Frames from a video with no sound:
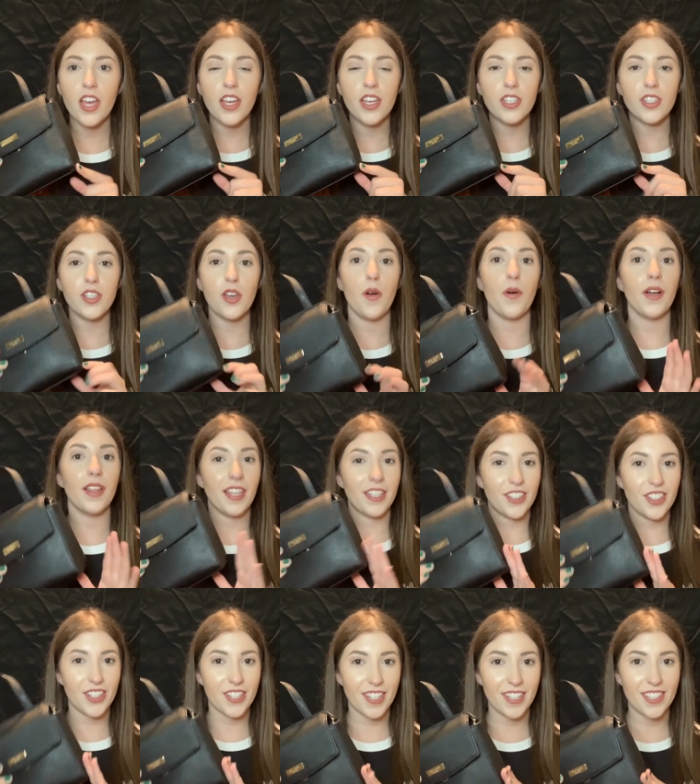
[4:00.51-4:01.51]
So
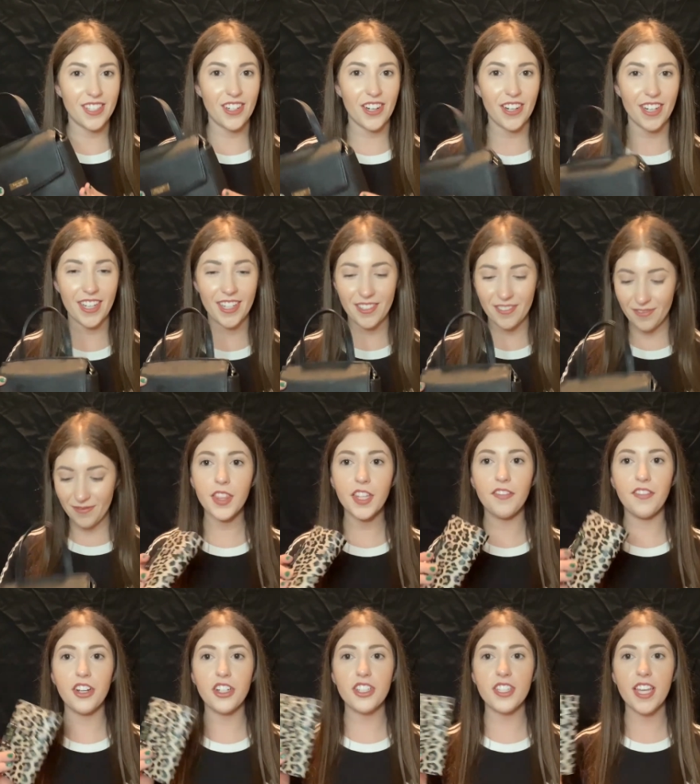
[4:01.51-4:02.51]
let's just get started. The
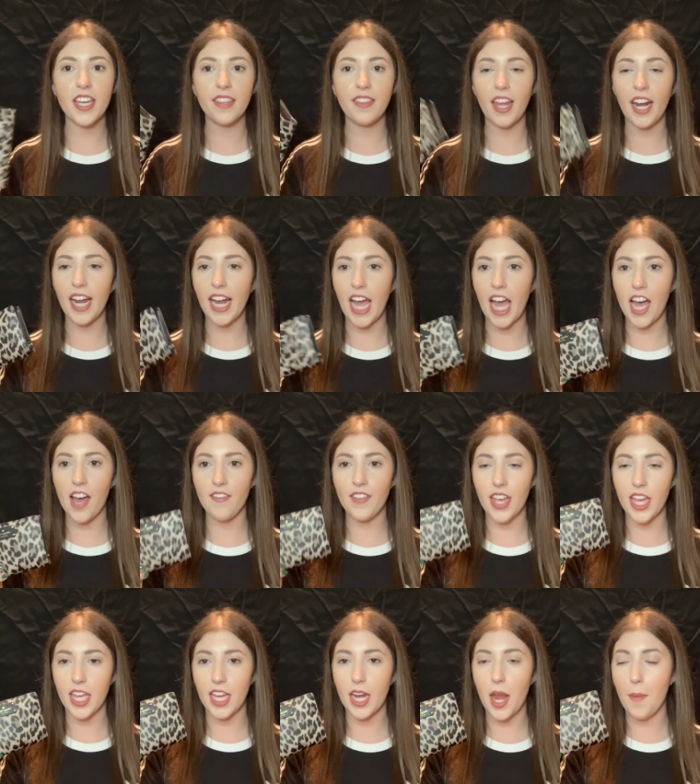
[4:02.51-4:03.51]
first thing that I have
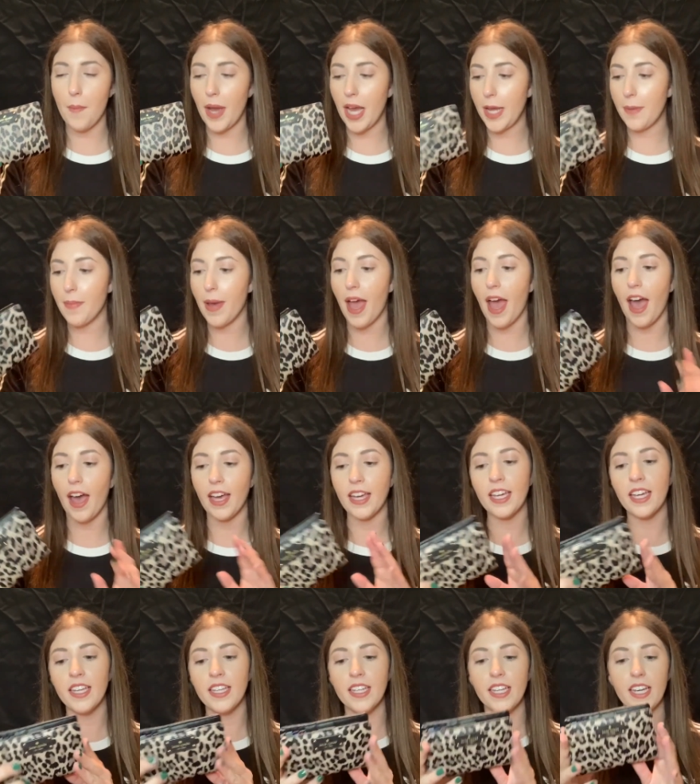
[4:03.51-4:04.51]
in my
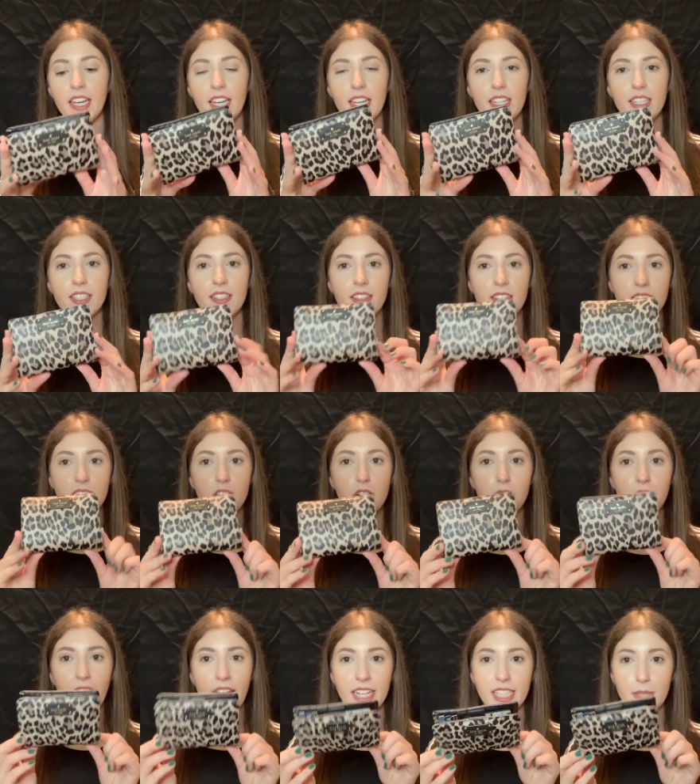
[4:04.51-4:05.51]
bag is this
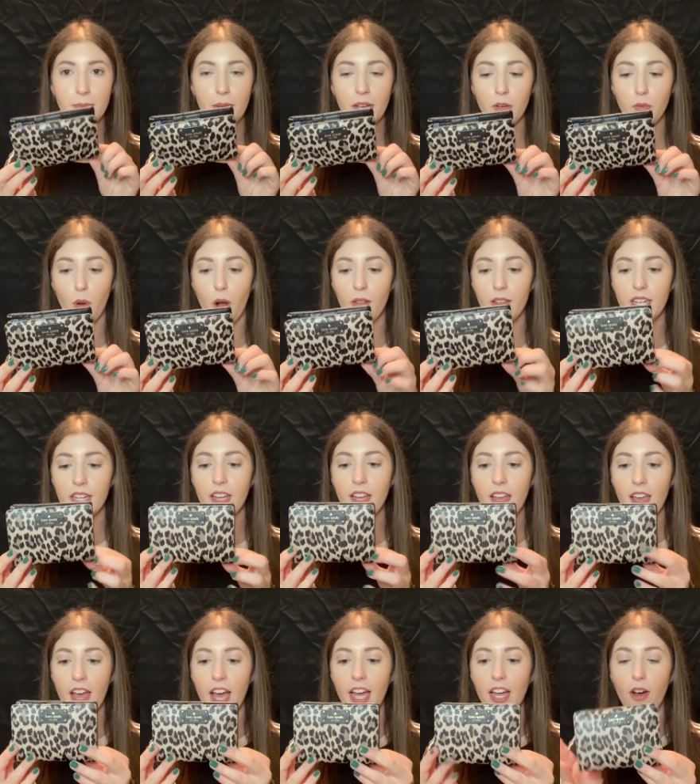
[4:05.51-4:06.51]
little Kate Spade wallet.
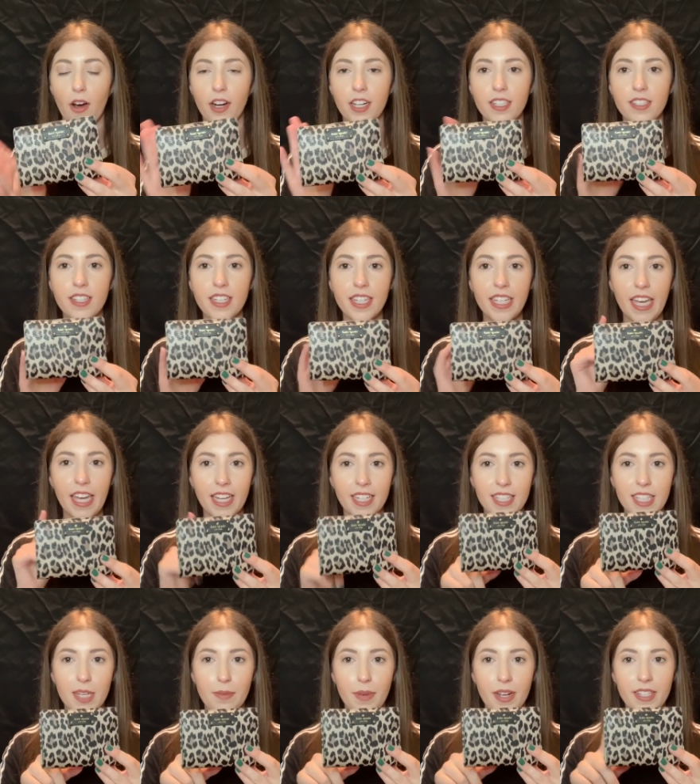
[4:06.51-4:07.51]
I honestly
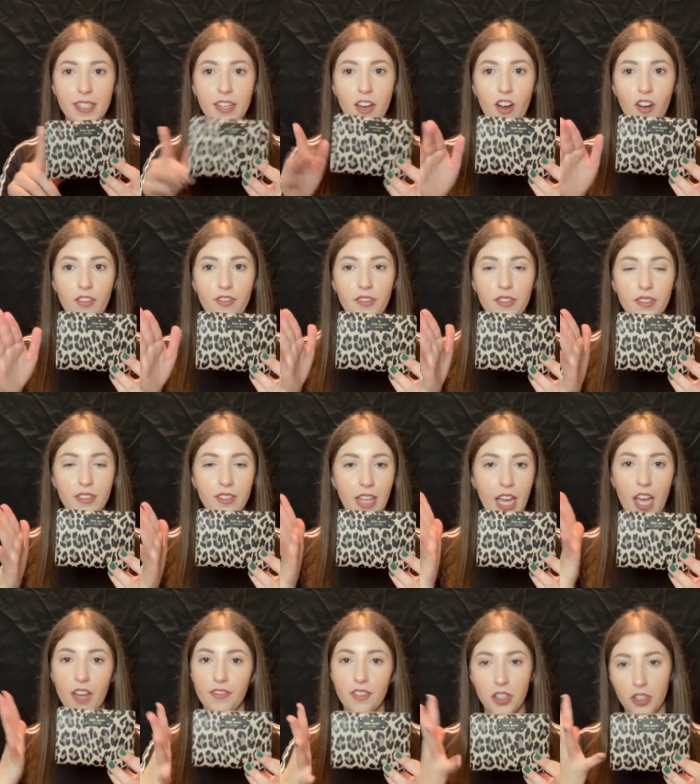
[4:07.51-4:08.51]
can't see myself
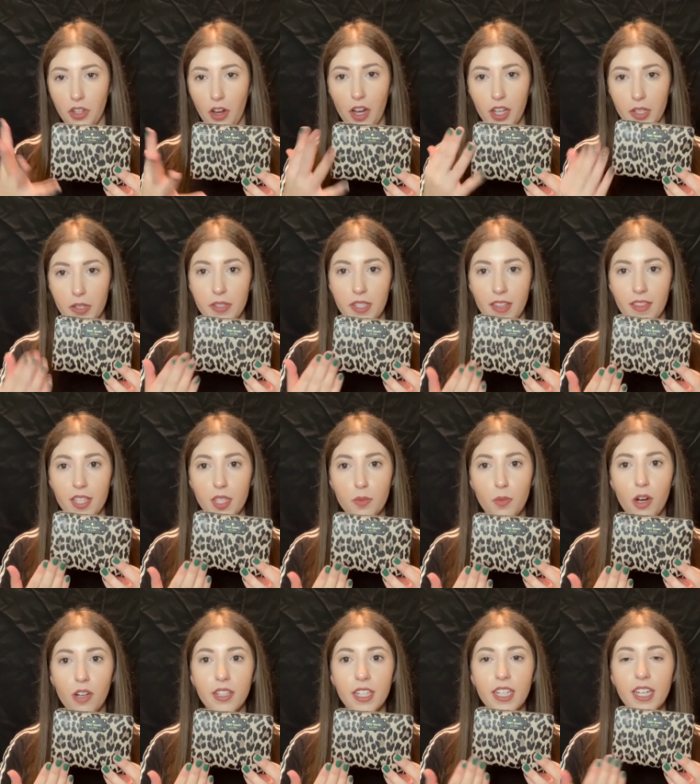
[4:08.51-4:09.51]
ever not using this
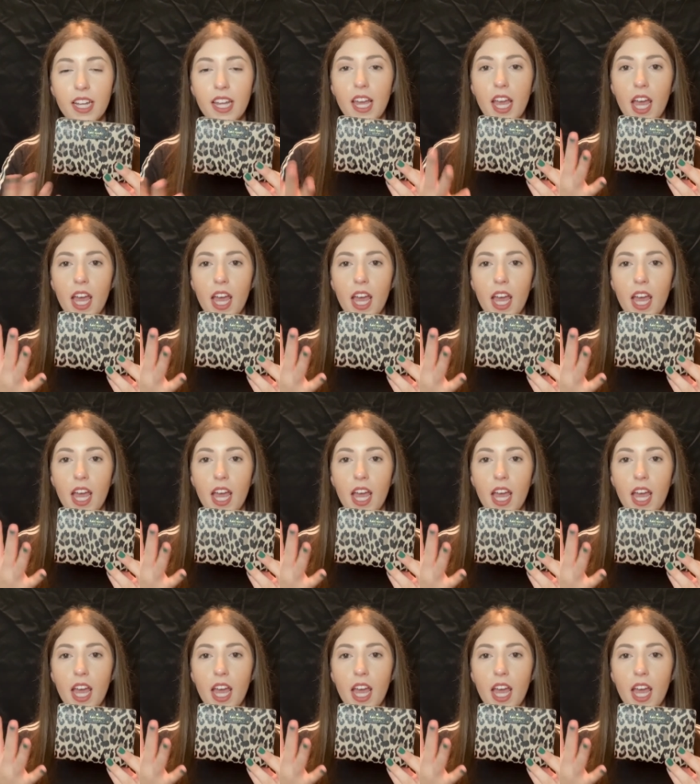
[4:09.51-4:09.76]
wallet.